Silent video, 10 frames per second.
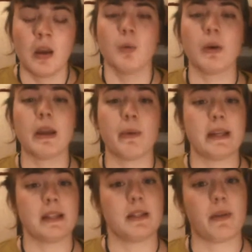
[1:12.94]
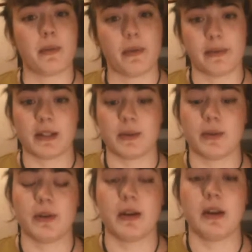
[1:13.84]
we went to the thrift
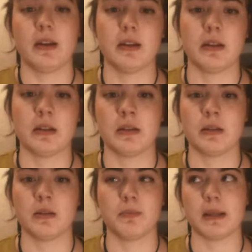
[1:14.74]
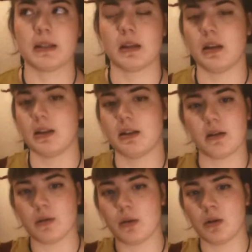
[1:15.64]
store, basically
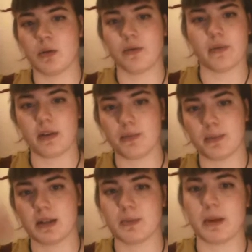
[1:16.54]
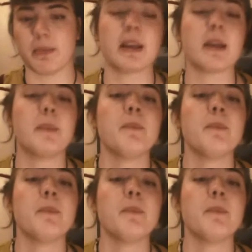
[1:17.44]
down the road, 5 minutes by bike.